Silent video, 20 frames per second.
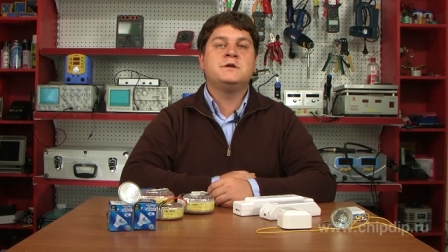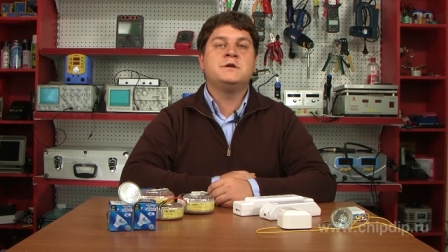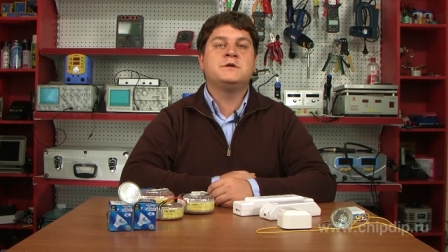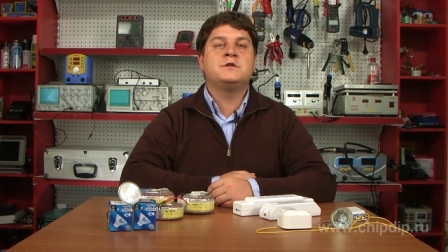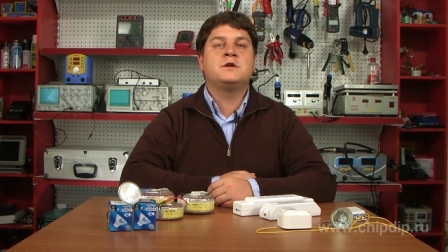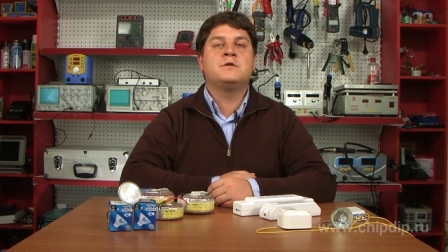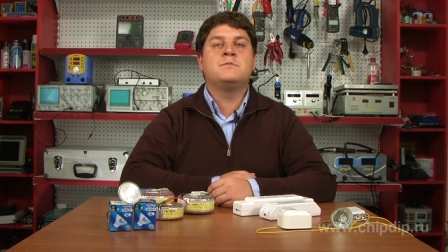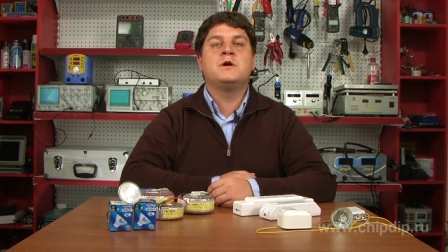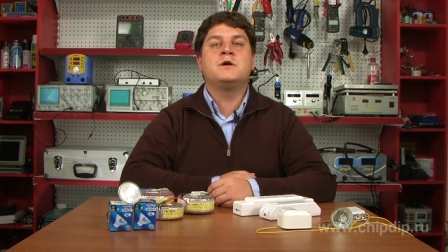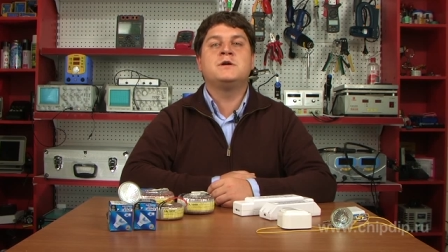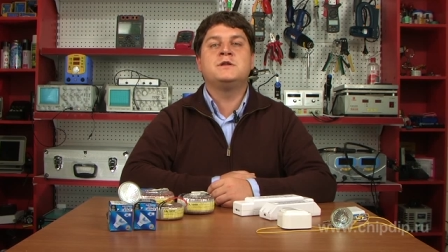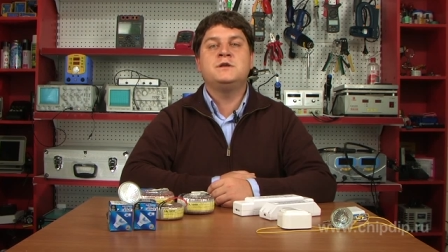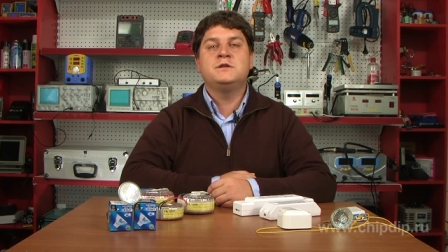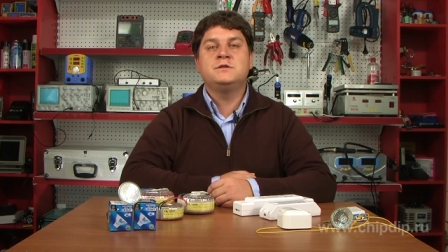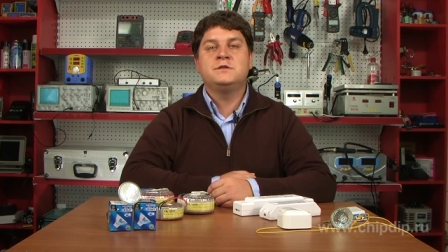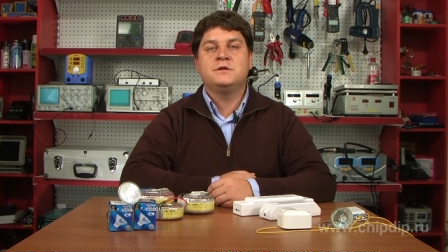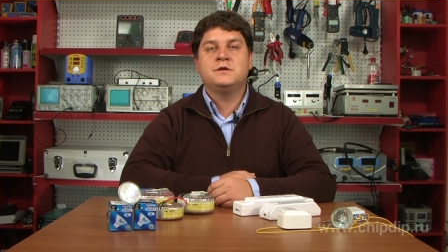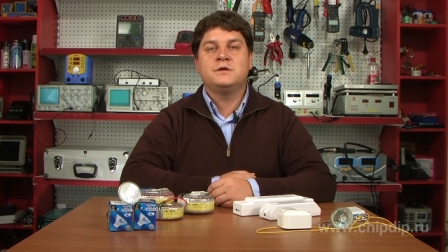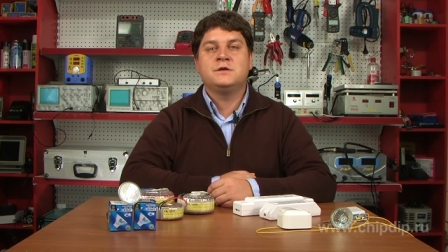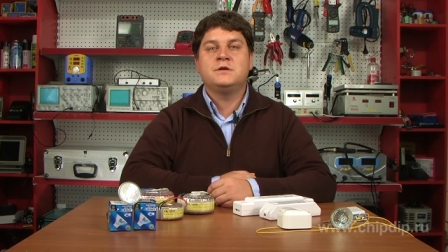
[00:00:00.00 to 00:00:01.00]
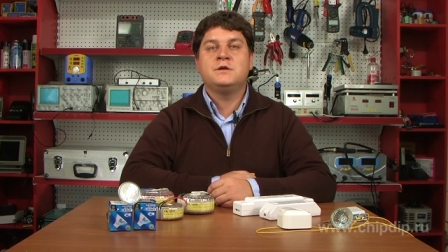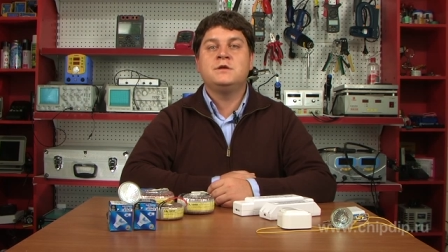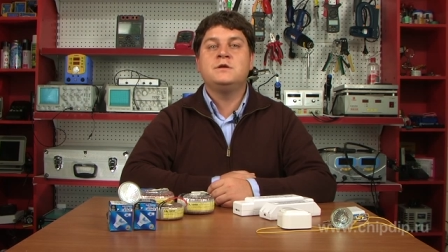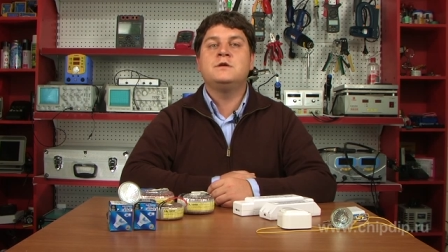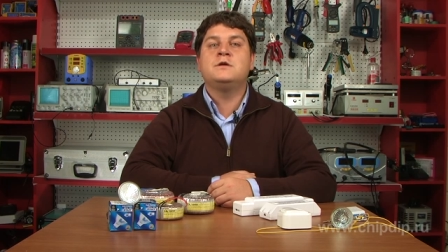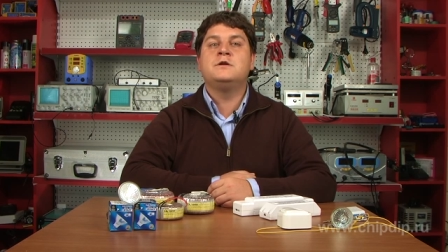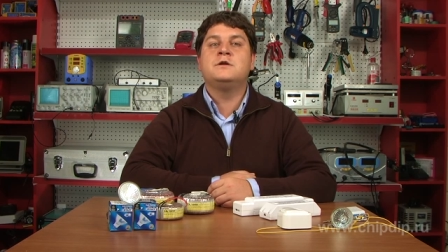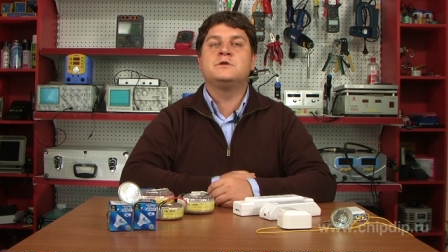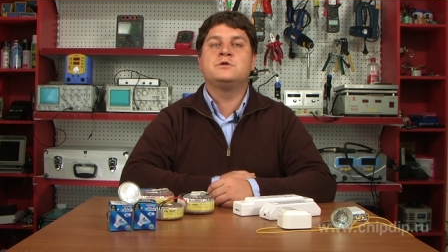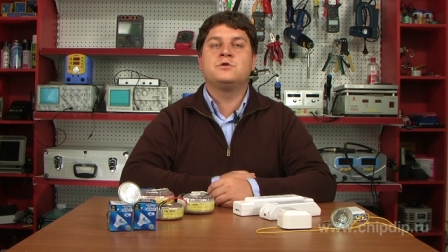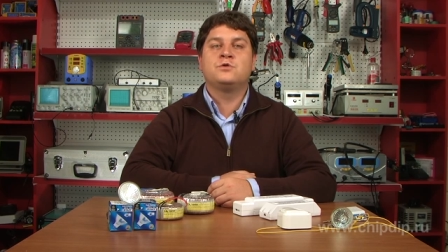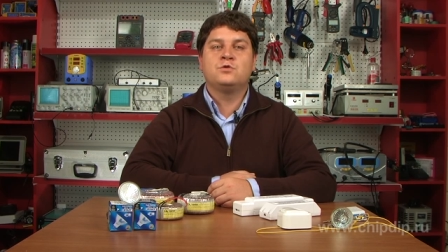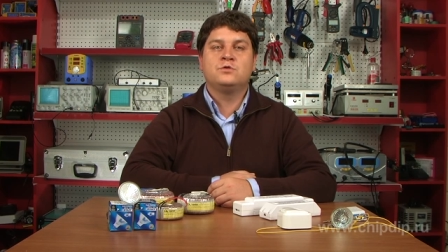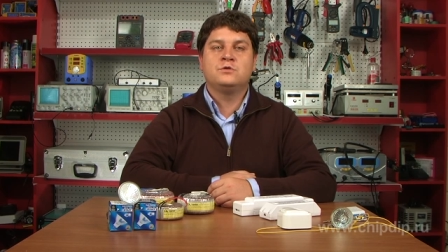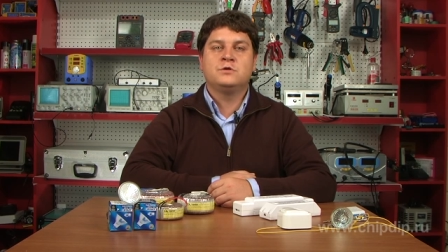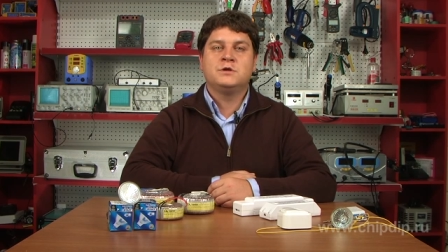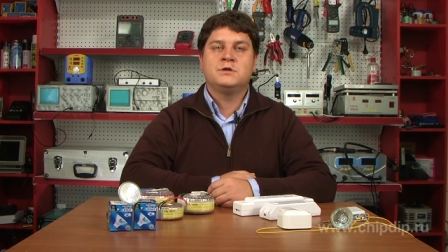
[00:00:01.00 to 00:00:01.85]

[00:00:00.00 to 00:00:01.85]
and electromagnetic transformers.